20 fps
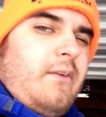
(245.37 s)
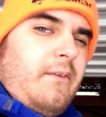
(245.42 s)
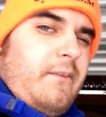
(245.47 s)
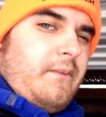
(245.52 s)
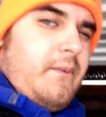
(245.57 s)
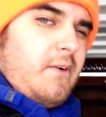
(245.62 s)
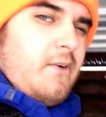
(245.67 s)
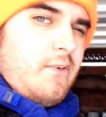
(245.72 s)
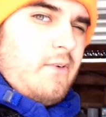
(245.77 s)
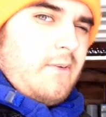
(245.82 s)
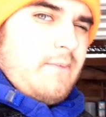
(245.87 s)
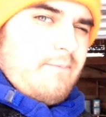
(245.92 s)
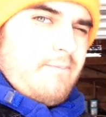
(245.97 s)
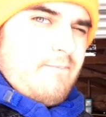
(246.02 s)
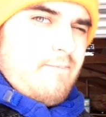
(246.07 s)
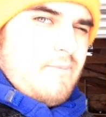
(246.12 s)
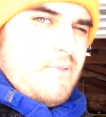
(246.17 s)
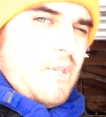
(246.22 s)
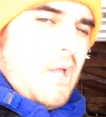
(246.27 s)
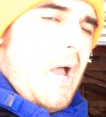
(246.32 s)
North Dakota
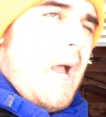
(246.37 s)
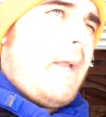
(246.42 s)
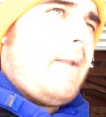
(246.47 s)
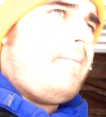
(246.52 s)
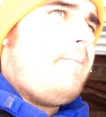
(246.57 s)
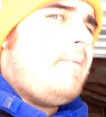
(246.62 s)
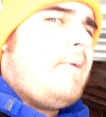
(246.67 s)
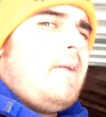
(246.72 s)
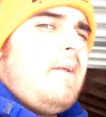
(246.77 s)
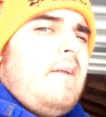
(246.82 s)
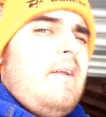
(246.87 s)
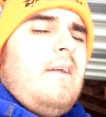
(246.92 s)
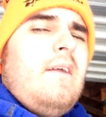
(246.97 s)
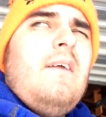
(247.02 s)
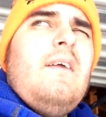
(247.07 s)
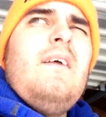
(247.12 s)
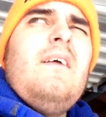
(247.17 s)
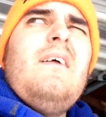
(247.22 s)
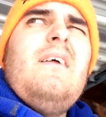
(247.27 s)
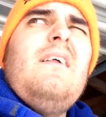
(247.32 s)
side,
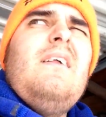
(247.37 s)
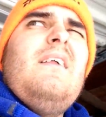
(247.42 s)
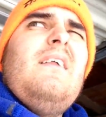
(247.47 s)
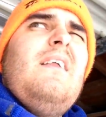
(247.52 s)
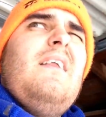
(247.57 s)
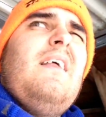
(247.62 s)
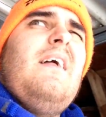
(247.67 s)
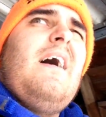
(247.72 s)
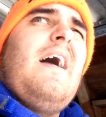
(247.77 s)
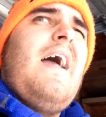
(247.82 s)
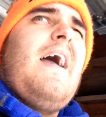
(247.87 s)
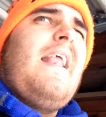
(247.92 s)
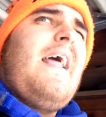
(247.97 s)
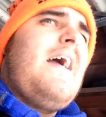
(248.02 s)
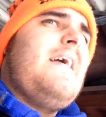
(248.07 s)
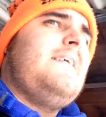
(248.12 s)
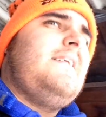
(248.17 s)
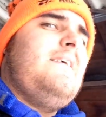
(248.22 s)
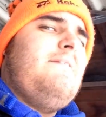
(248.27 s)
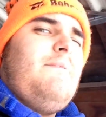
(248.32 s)
I had
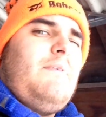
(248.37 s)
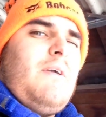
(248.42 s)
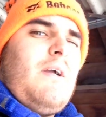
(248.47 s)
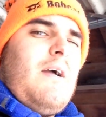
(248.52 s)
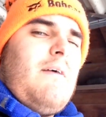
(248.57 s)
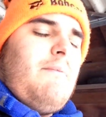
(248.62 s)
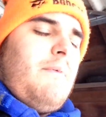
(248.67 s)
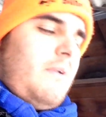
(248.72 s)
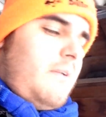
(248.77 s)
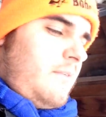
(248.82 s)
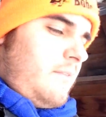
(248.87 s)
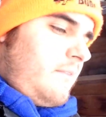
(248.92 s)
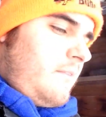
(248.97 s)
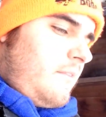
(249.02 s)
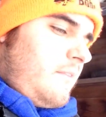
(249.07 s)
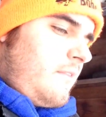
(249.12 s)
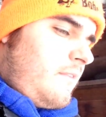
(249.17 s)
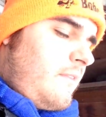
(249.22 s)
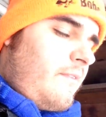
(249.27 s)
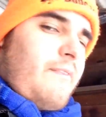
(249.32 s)
asked him to come and
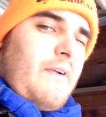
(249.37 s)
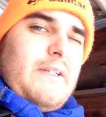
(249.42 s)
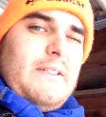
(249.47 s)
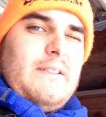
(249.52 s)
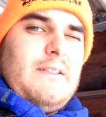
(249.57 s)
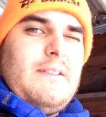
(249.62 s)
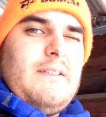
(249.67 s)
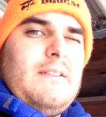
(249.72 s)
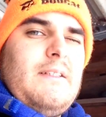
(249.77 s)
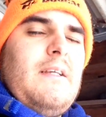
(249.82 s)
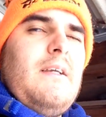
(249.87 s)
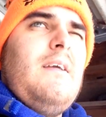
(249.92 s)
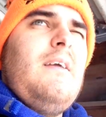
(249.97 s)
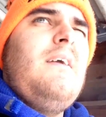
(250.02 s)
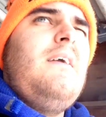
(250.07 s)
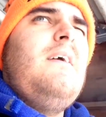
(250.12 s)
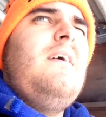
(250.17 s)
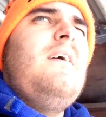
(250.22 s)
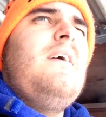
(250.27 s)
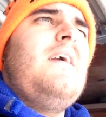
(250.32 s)
fix
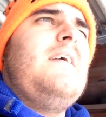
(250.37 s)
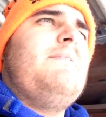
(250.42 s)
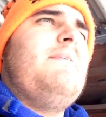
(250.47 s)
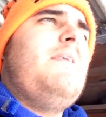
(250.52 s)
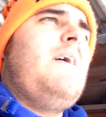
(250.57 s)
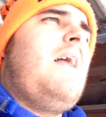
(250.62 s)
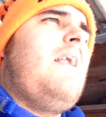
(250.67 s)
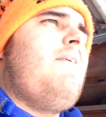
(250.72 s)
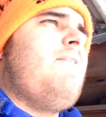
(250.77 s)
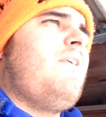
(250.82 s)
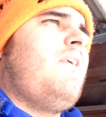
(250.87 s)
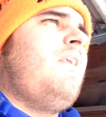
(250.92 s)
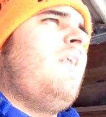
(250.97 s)
because we thought it was a